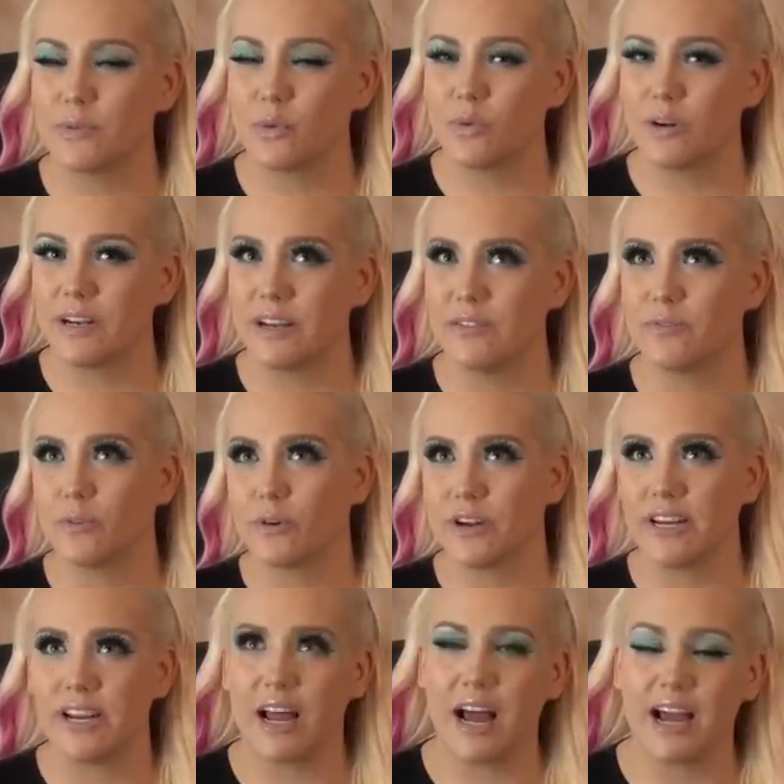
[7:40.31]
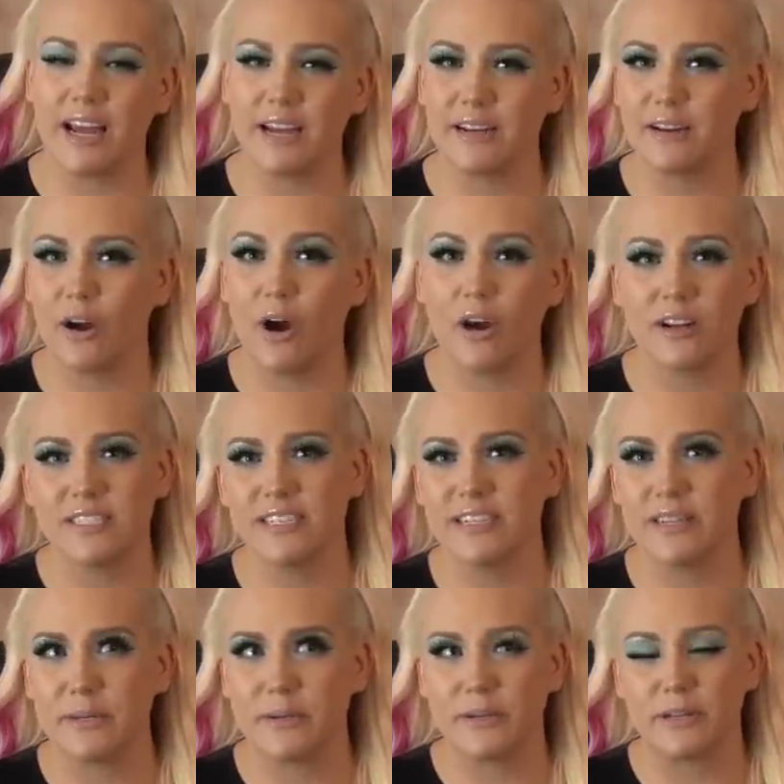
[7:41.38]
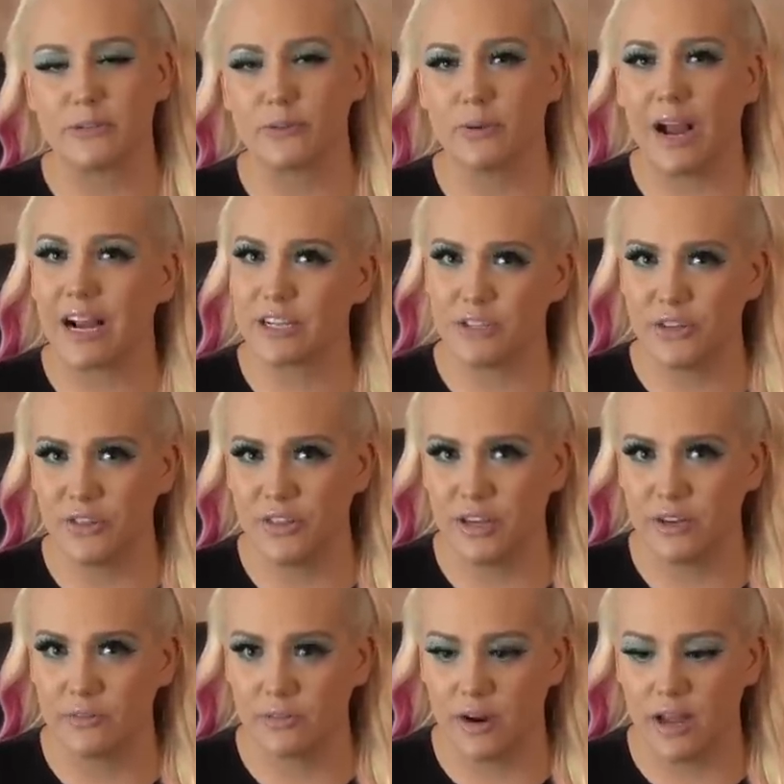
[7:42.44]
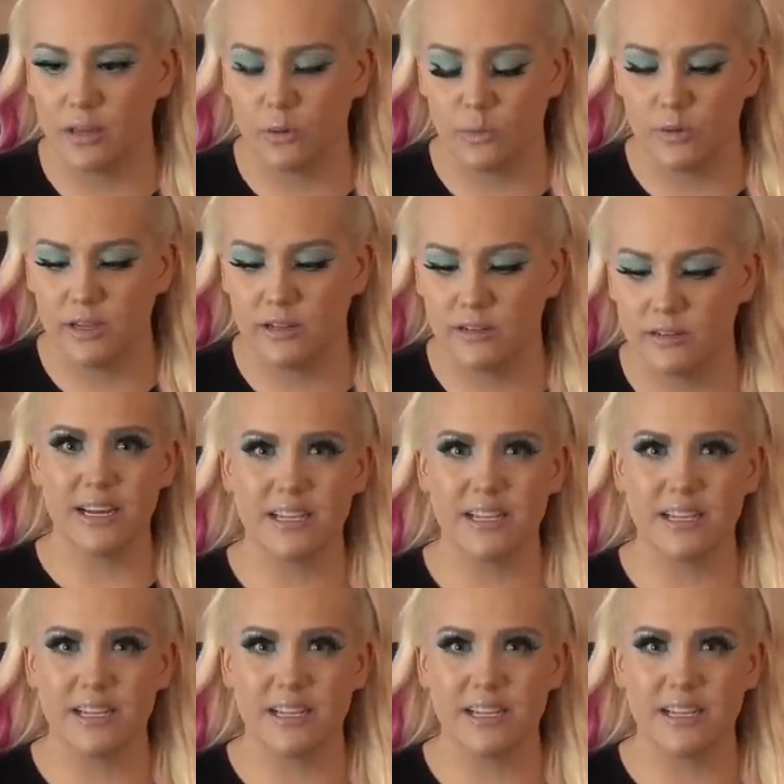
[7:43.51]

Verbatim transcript: forty-nine haunted attraction thing for Halloween.